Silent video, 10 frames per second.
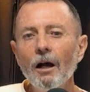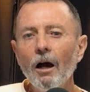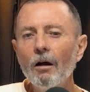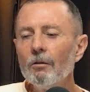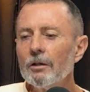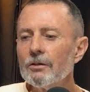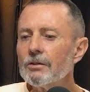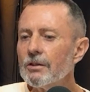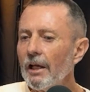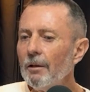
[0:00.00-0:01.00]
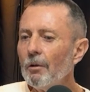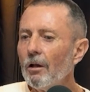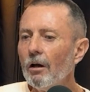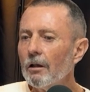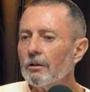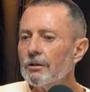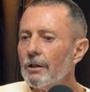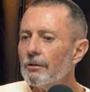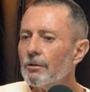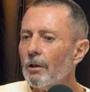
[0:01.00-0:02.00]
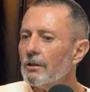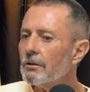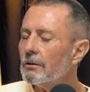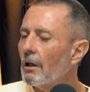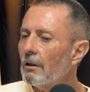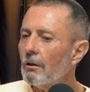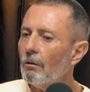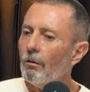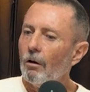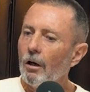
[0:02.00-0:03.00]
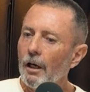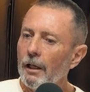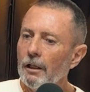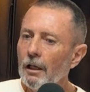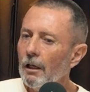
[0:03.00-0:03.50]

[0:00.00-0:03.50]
I wouldn't see him a lot because he was always going to Hawaii